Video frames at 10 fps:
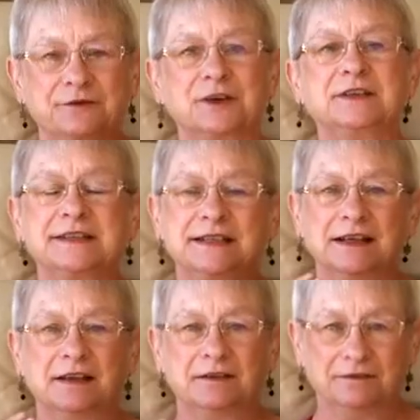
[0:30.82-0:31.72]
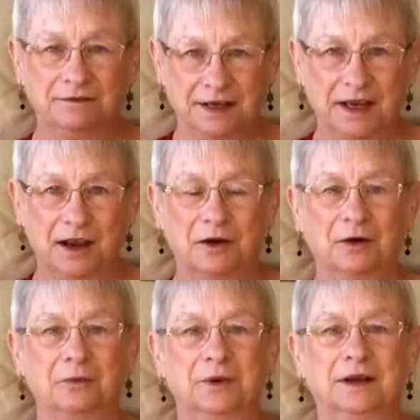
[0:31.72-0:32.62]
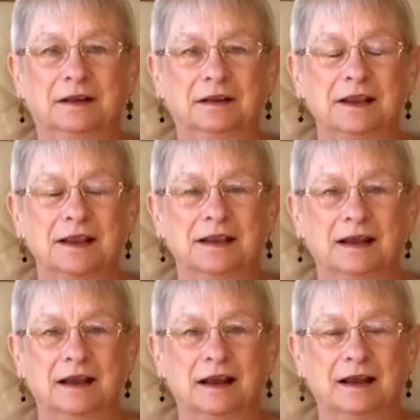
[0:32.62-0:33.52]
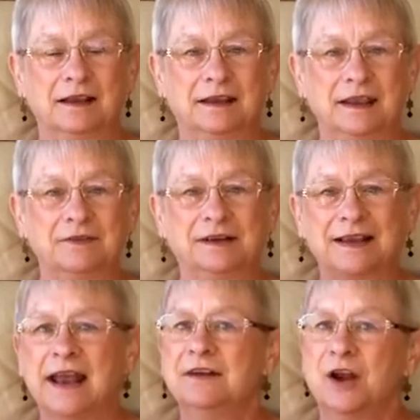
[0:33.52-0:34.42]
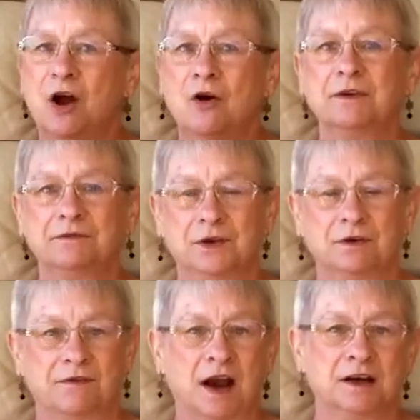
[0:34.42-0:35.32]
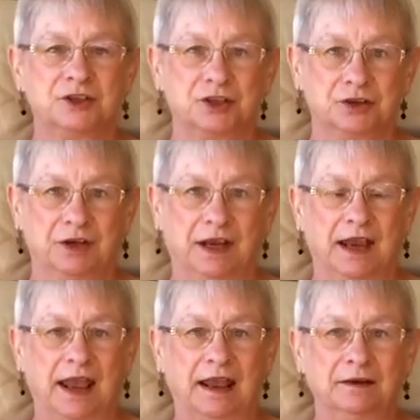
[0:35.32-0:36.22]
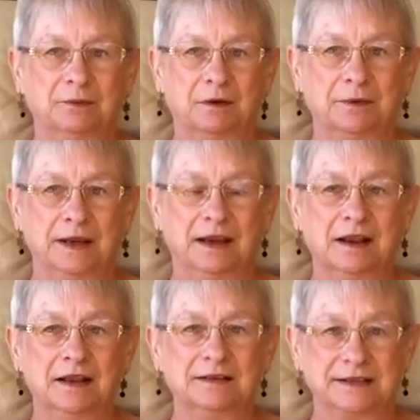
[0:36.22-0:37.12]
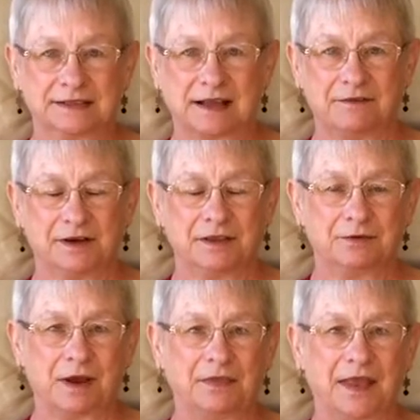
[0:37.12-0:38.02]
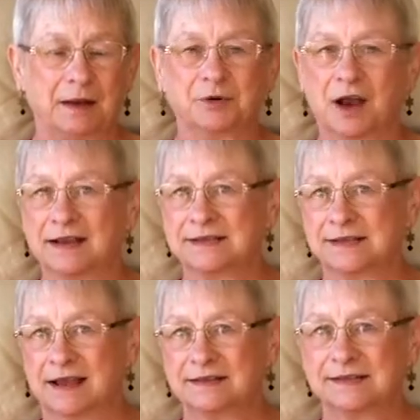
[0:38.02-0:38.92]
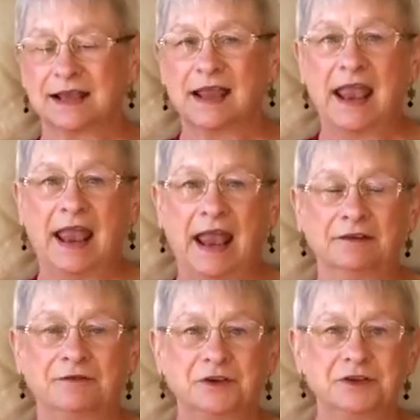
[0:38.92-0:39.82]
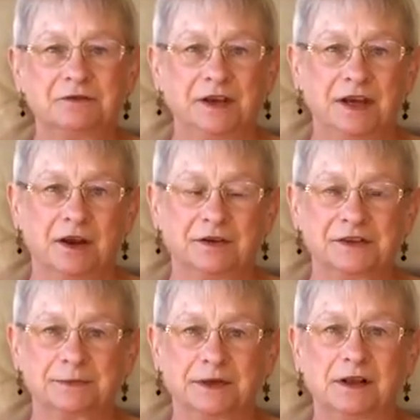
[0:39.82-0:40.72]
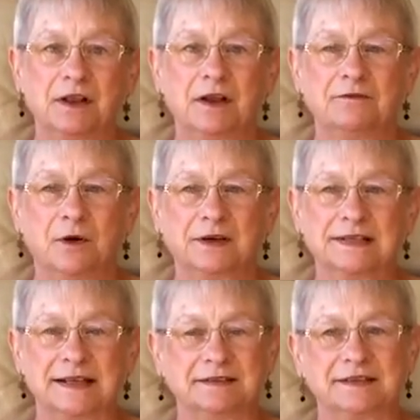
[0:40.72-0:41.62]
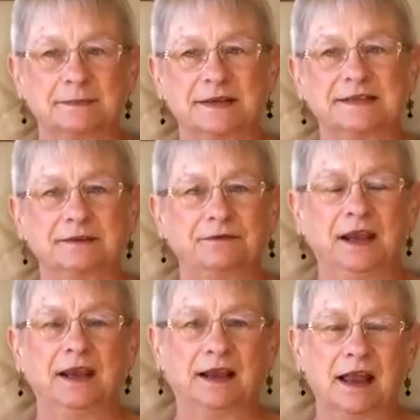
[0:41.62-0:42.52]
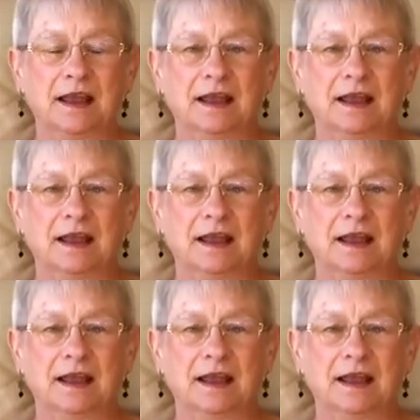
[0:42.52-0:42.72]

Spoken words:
first video will give a kind of an overview of our journey and what we discovered throughout that process. And future videos will focus on specific